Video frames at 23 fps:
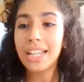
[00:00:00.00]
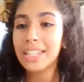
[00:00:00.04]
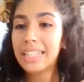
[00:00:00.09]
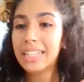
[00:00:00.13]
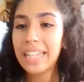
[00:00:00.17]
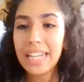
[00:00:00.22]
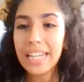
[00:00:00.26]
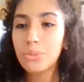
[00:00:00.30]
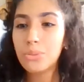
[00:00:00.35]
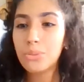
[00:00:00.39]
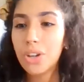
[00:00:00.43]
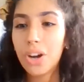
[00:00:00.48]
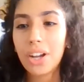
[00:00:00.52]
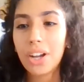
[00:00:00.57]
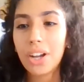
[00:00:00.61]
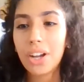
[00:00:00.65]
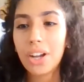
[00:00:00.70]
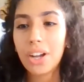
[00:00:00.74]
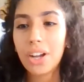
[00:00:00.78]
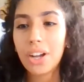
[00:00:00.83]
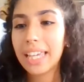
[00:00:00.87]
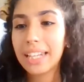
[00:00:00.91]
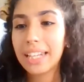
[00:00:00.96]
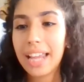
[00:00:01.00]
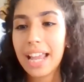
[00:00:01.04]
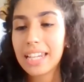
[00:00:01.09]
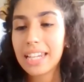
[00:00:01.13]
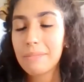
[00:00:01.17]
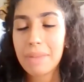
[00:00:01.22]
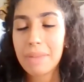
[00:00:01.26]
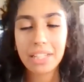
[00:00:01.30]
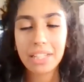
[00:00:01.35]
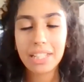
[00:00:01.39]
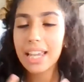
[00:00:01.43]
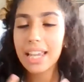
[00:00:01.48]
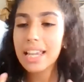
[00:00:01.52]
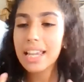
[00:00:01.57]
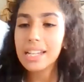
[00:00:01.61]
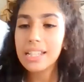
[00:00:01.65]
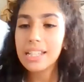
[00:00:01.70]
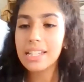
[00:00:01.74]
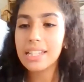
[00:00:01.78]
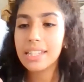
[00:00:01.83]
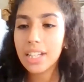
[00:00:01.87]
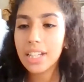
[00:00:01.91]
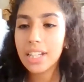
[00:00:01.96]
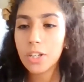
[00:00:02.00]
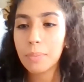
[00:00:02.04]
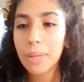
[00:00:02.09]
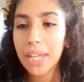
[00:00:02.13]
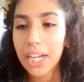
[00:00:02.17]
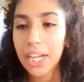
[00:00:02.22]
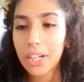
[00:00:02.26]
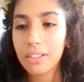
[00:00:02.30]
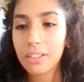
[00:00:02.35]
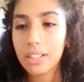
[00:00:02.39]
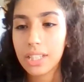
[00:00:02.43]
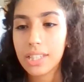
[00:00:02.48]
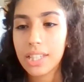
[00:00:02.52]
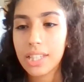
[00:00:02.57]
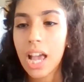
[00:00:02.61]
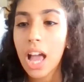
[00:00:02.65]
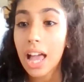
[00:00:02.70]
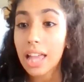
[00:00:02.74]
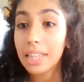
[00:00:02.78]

They do not get any money. It is their parents